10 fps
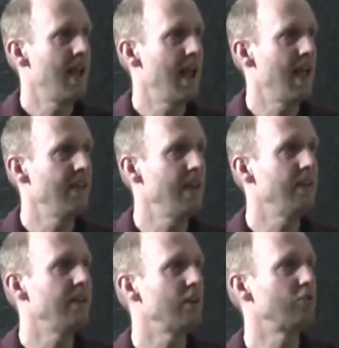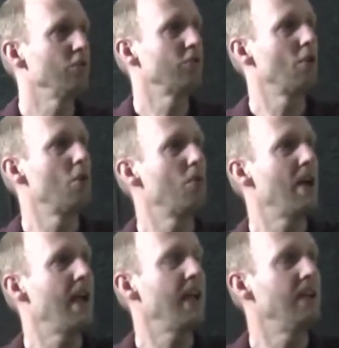And then there's also
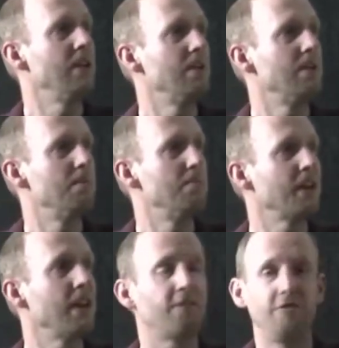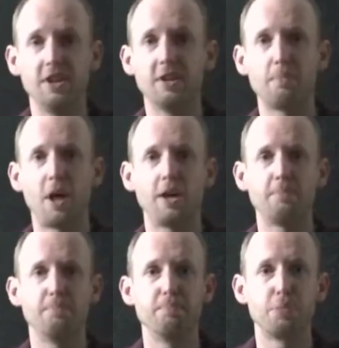a magnetic field applied
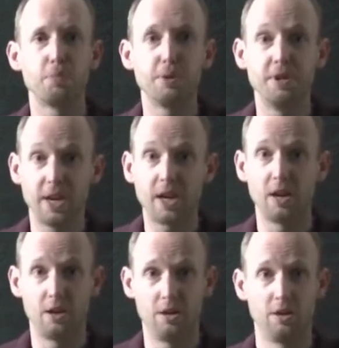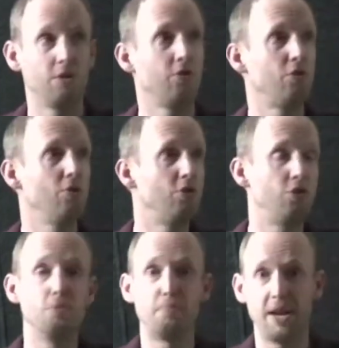perpendicular to the
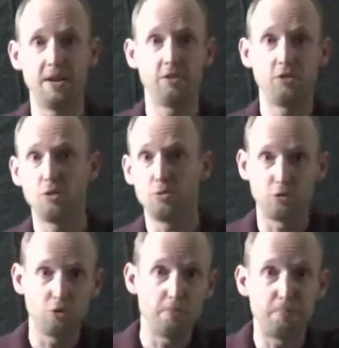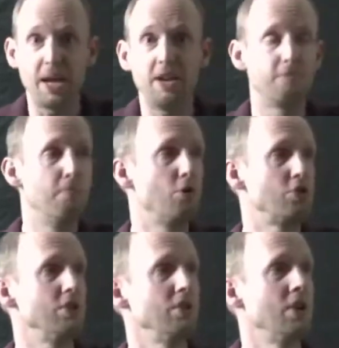two planes, to the plane of
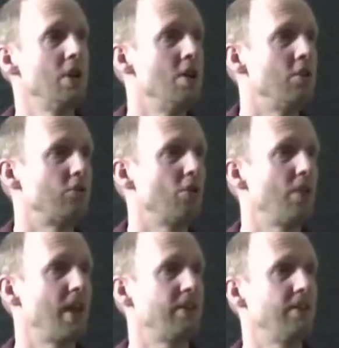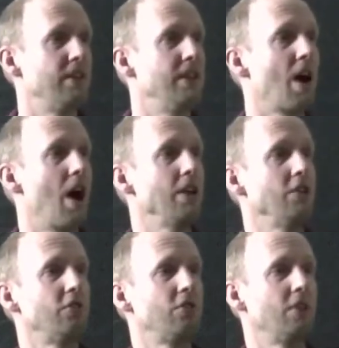motion, so that the
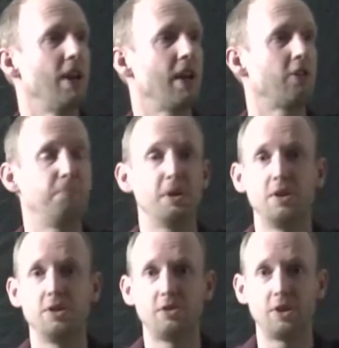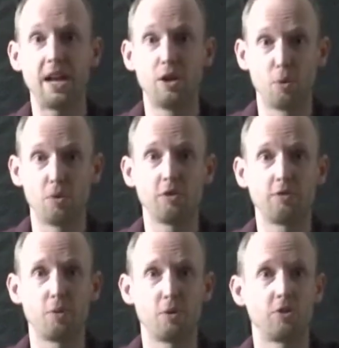ions experience a Lorentz
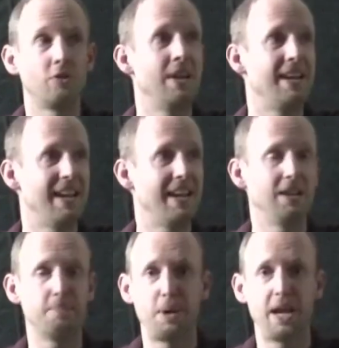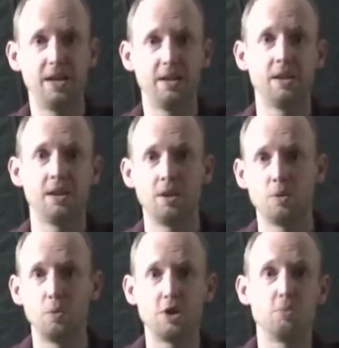force in the plane
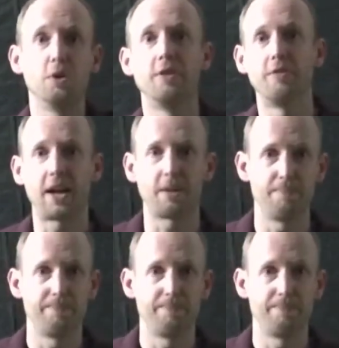which will deflect them.